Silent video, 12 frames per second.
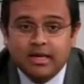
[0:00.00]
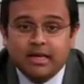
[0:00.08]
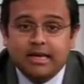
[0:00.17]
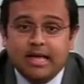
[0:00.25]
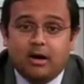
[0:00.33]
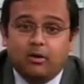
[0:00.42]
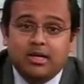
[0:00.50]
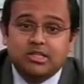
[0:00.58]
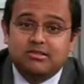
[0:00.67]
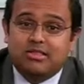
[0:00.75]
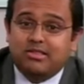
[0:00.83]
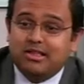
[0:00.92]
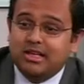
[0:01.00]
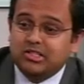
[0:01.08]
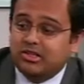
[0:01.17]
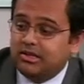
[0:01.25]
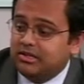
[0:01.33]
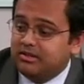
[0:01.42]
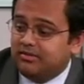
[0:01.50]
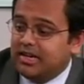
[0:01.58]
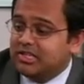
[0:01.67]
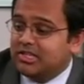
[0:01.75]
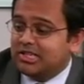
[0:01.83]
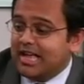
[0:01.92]
Now, as the
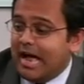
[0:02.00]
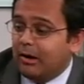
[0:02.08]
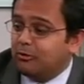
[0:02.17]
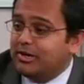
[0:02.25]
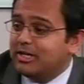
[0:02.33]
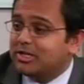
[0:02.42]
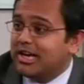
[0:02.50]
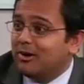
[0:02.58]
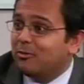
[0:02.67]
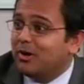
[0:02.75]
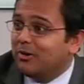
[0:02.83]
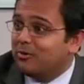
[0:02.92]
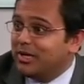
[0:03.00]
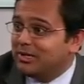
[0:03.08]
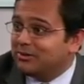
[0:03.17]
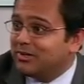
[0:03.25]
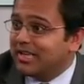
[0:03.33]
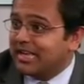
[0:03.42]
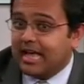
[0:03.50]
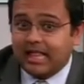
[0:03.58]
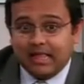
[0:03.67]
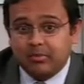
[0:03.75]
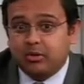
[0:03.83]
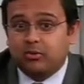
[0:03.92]
devices outreach how well we do in the cath
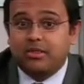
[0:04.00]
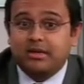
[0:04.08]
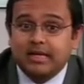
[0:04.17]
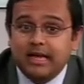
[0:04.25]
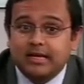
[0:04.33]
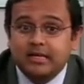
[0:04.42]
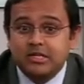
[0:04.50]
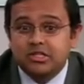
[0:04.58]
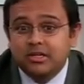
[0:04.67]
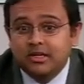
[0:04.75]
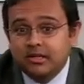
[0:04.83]
lab and where the data is,